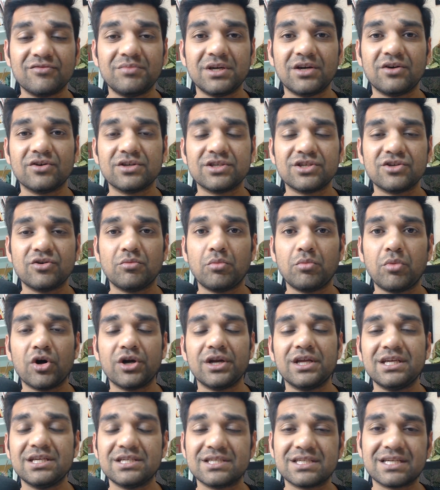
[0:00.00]
because your
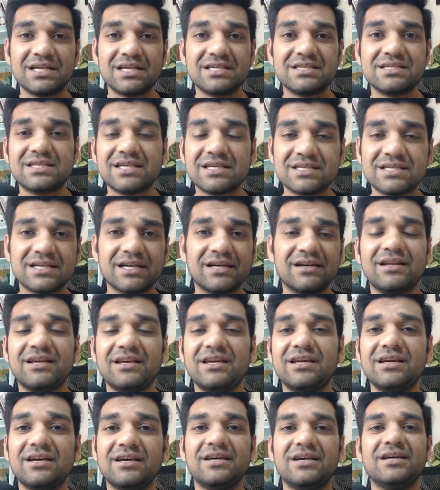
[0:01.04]
body is
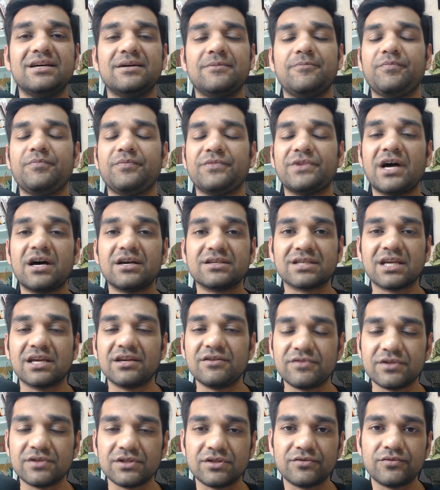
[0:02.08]
consistently asking
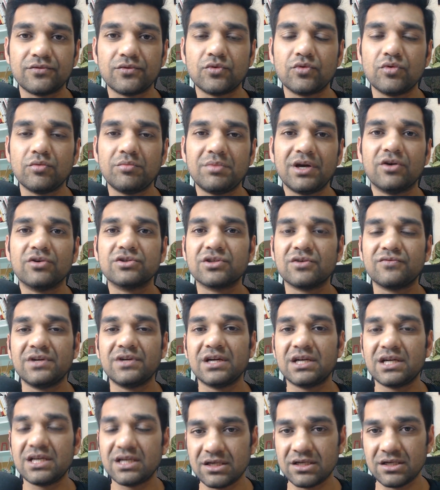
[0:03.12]
for the food because of
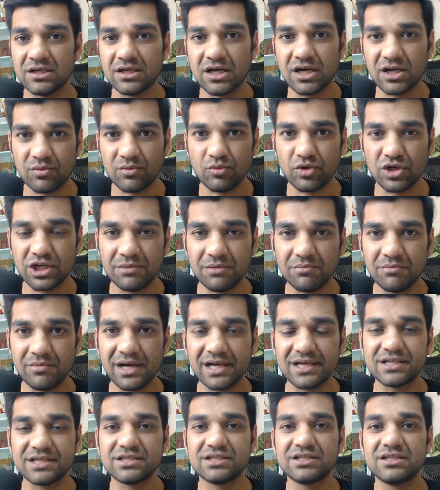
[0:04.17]
that hormonal
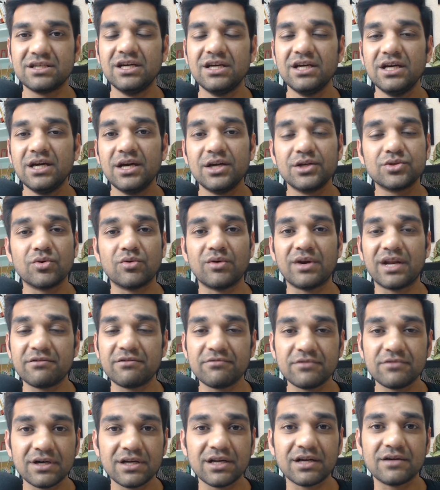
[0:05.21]
imbalance. So
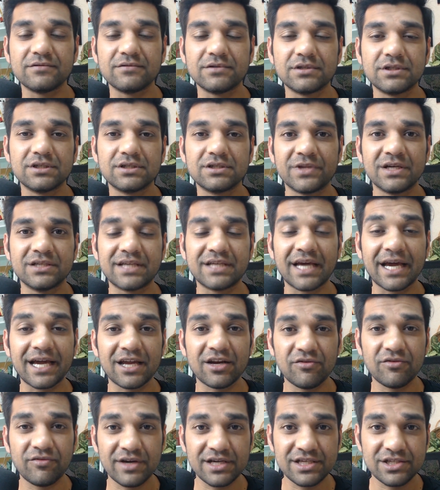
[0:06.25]
never ever
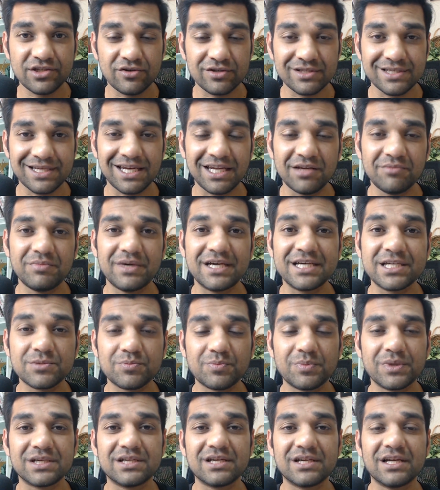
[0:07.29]
sacrifice your sleep,
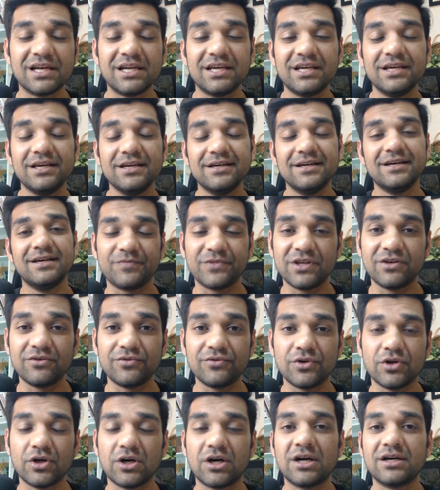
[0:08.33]
especially
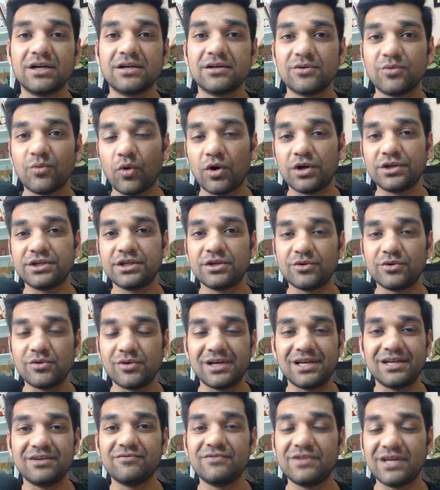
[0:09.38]
if you are wanted to
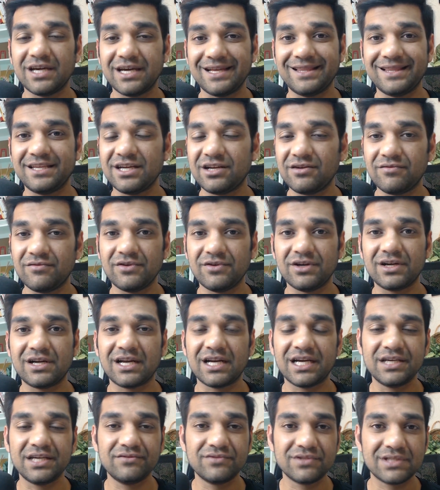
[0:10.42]
live the healthy and fit
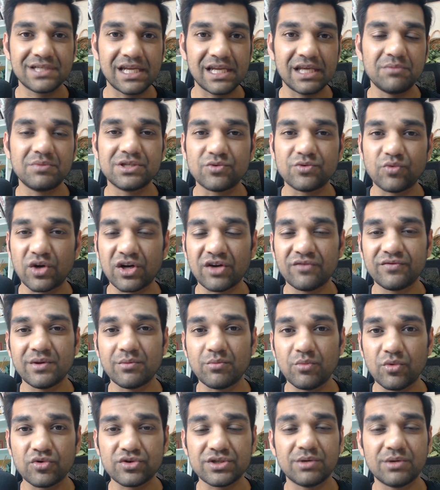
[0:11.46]
life. Sleep is one of the
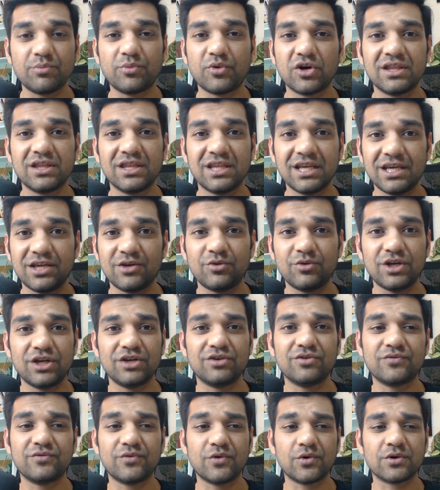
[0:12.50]
most important thing you need
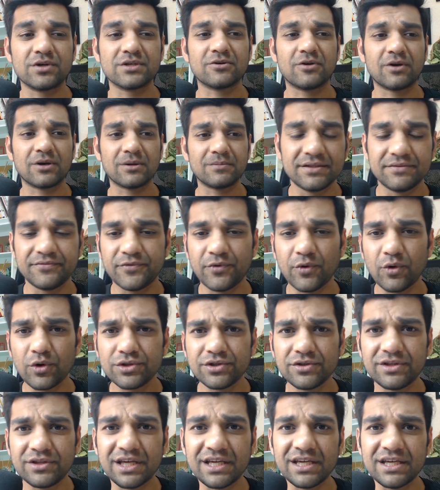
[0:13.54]
to focus on.
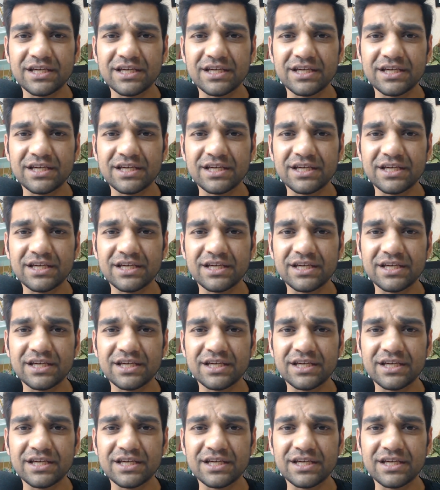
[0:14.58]
Fourth thing